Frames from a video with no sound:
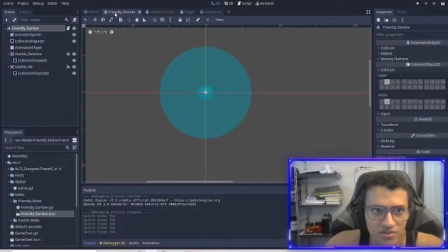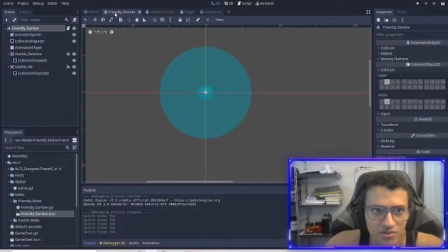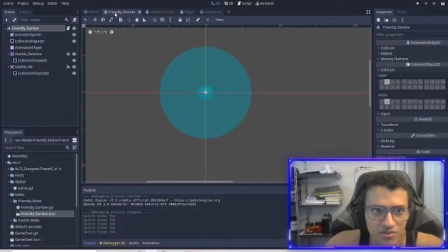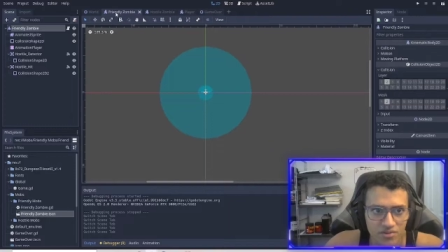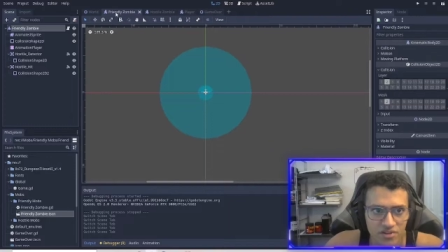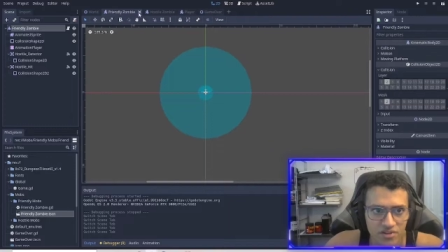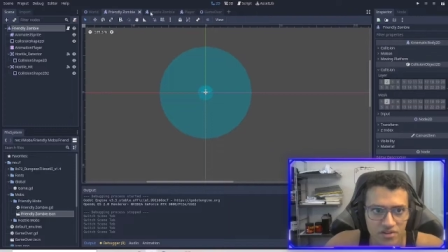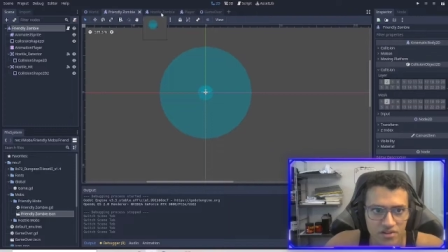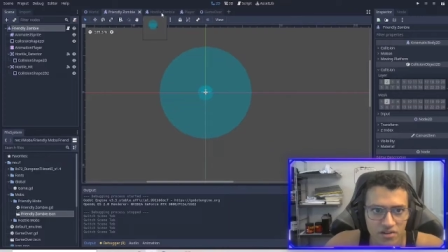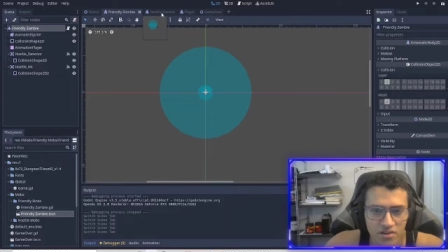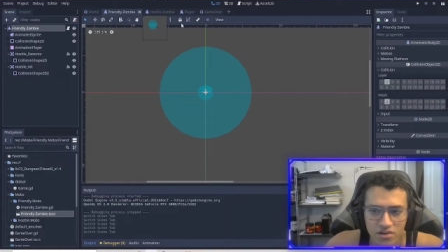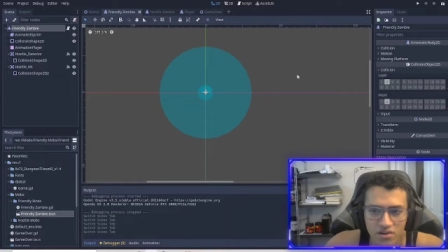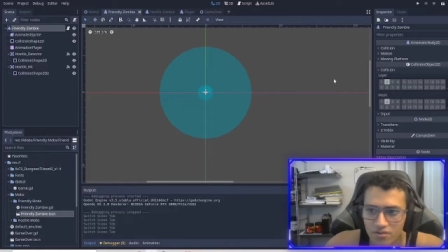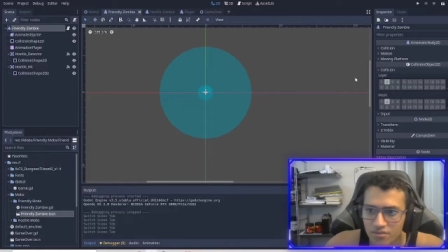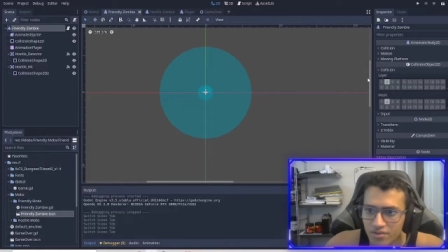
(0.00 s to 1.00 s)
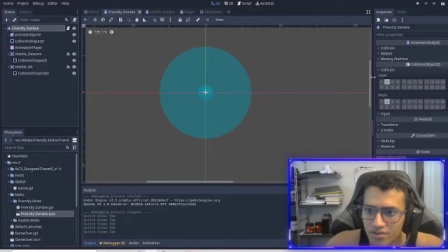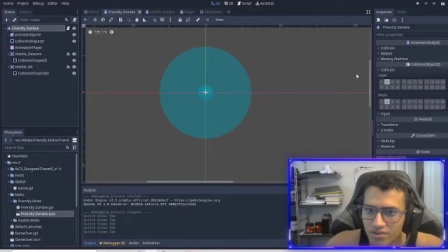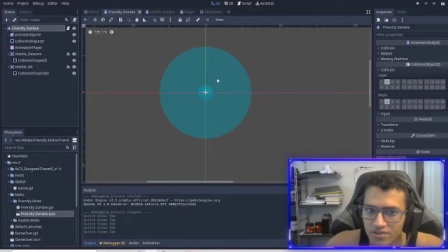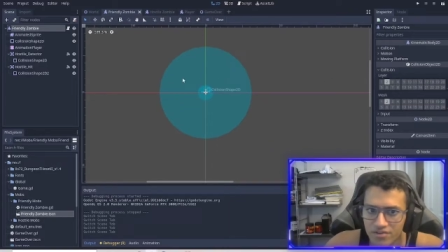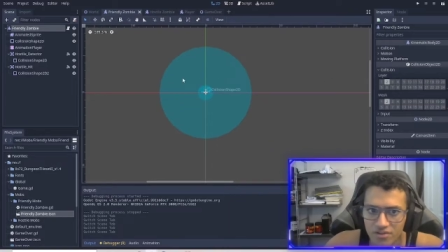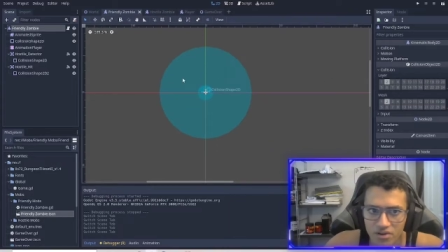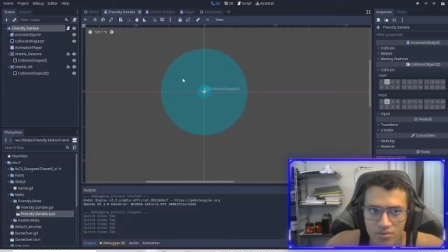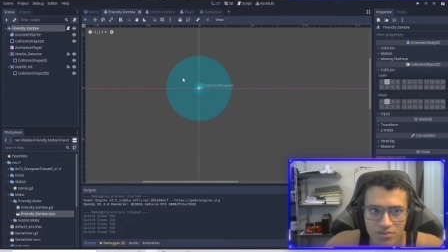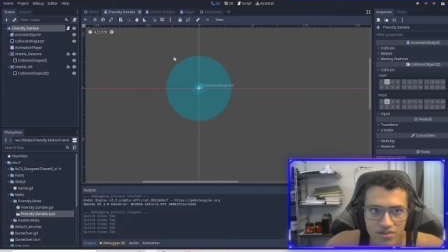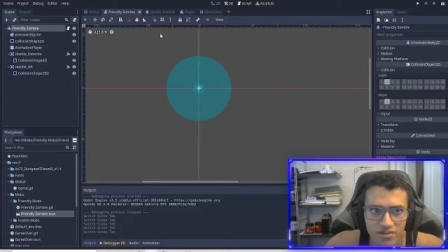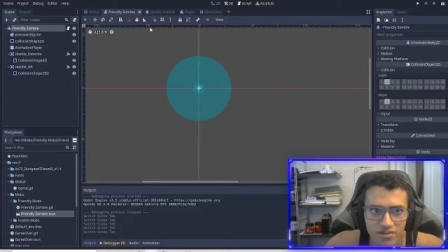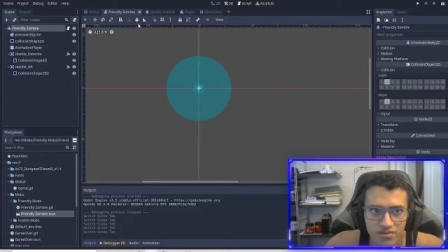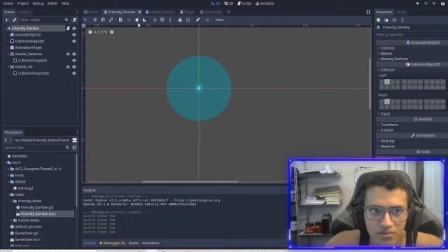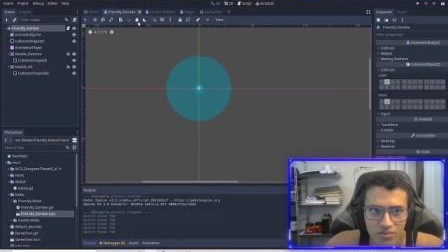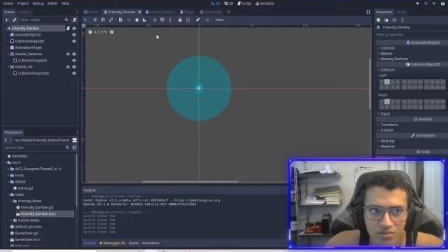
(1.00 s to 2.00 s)
close that. Our friendly zombie
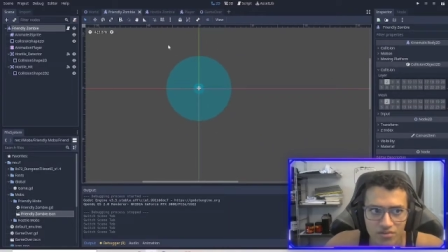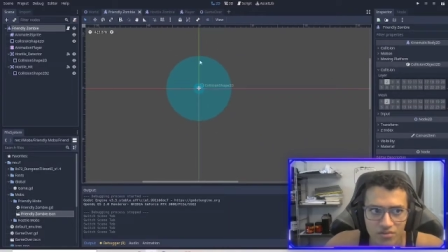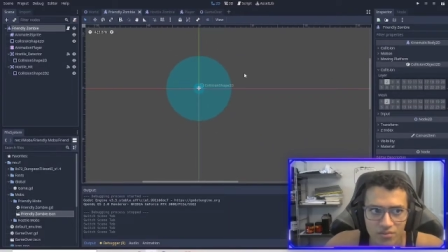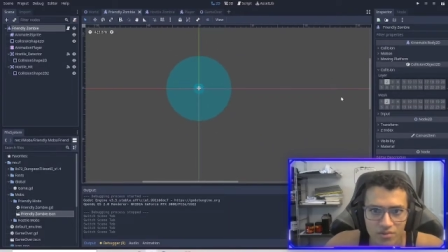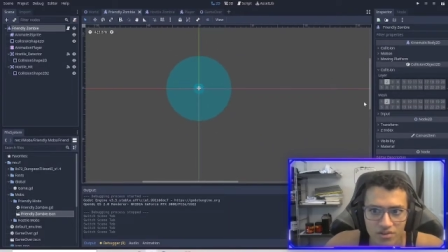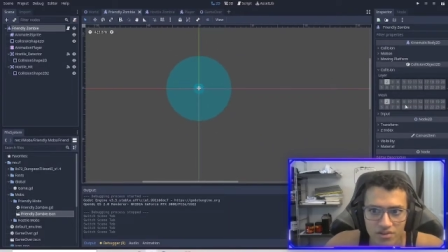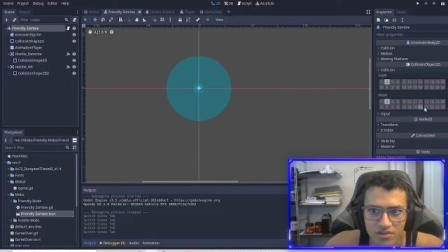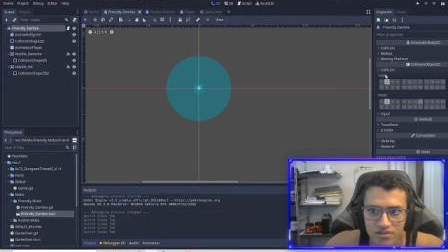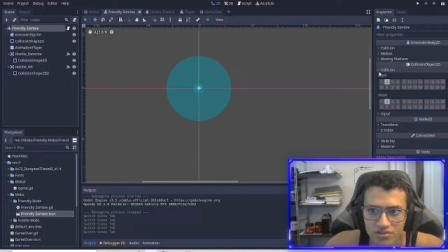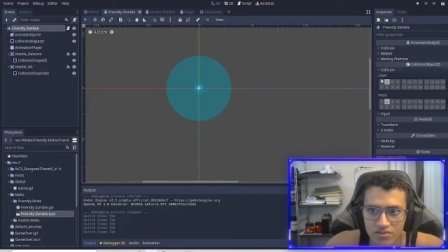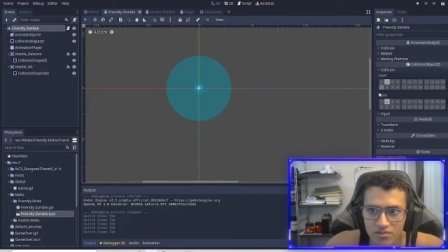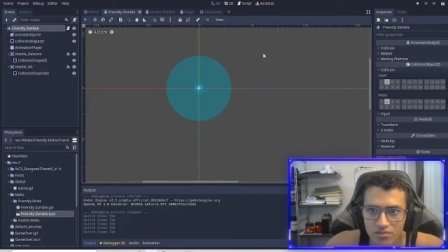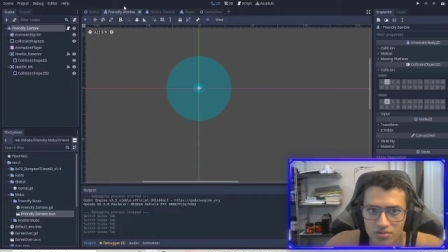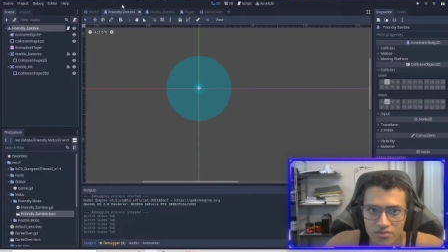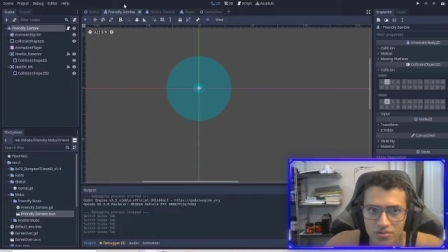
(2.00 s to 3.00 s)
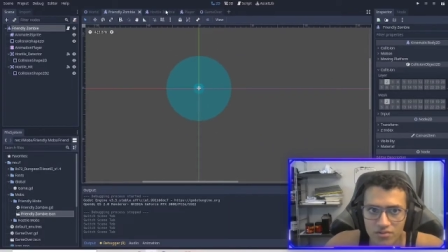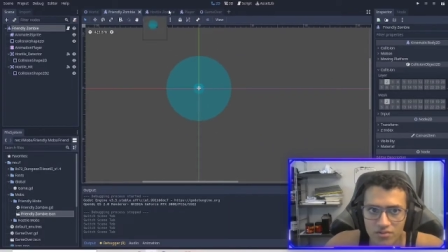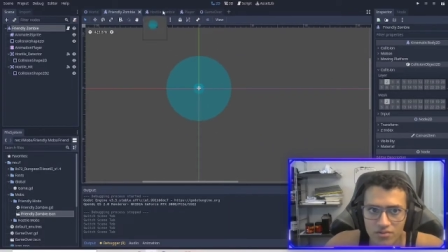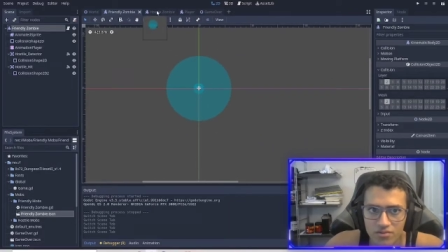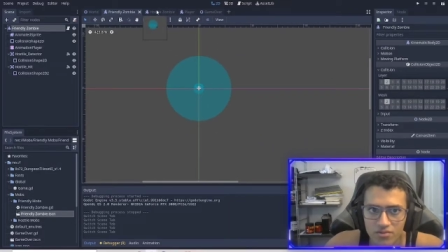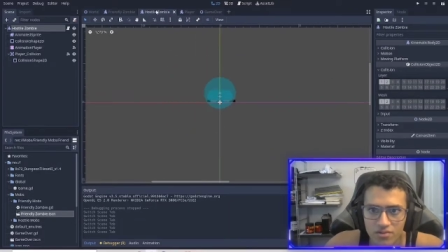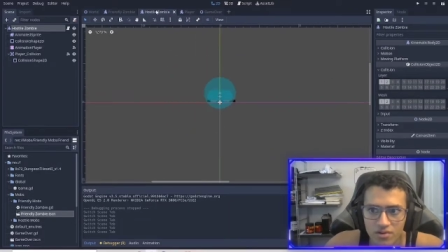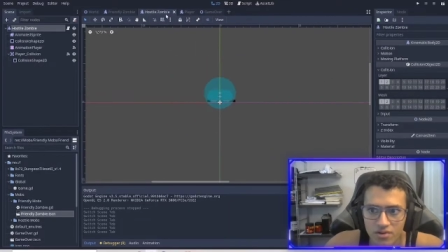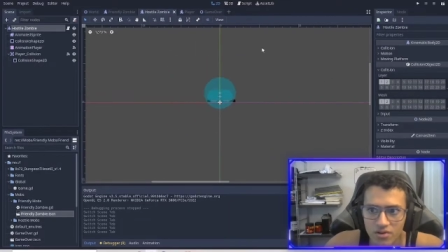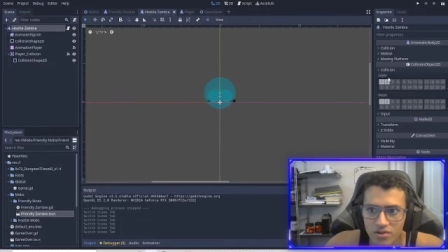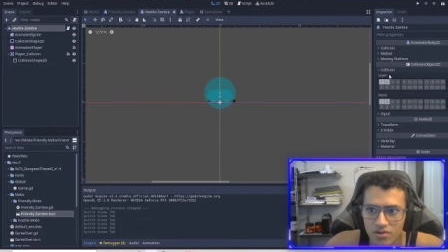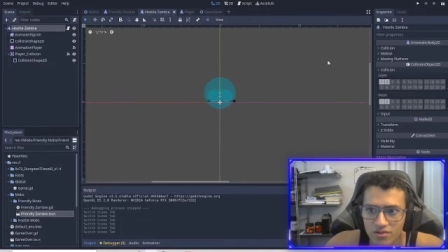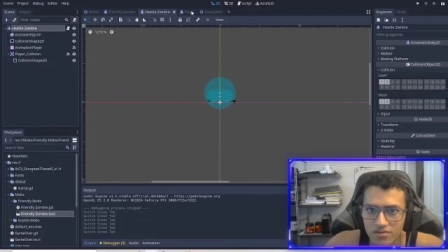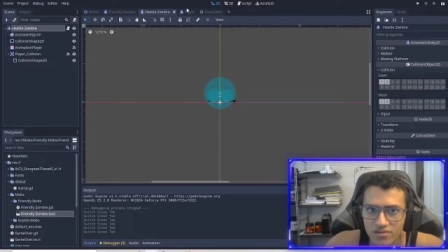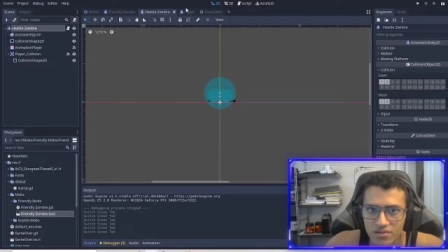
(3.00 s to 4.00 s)
is going to be 2, 2.
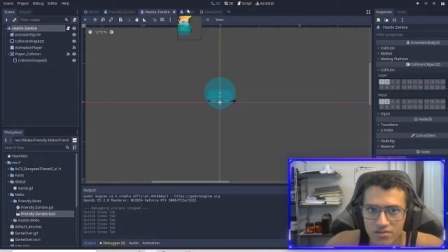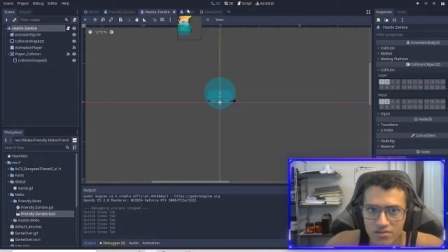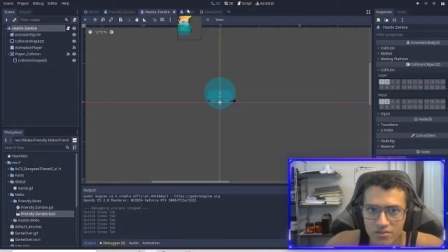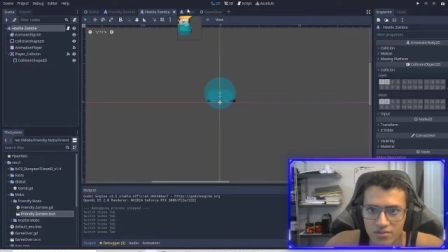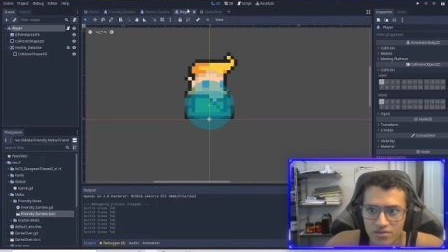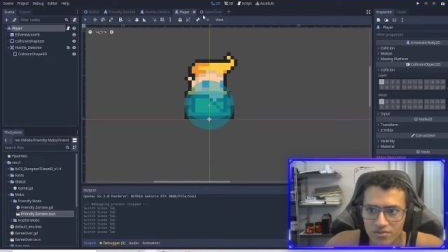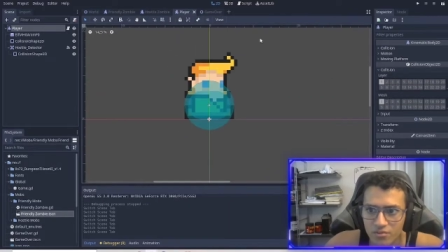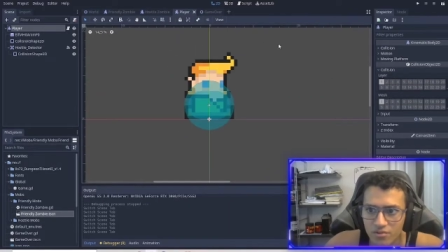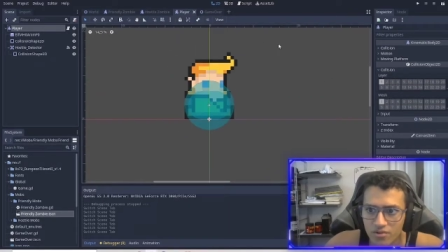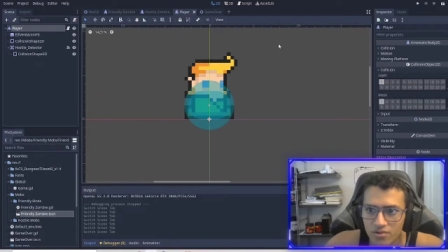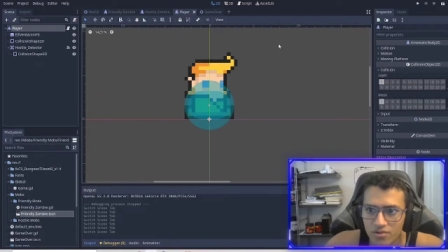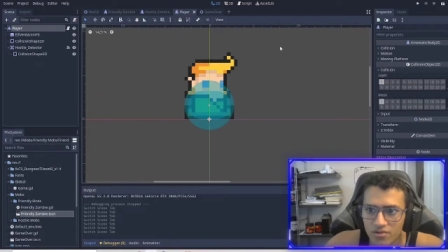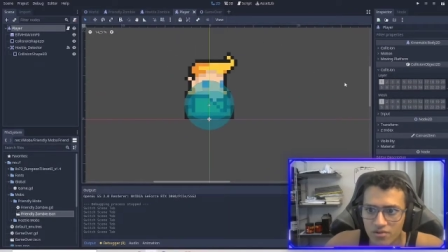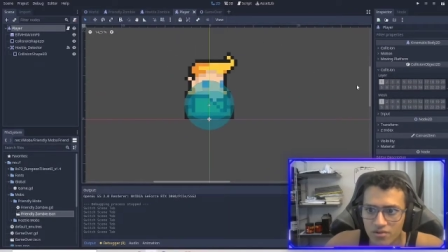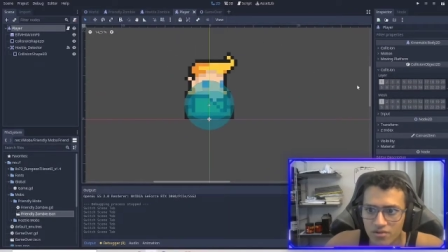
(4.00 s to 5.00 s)
Hostile zombie is 1,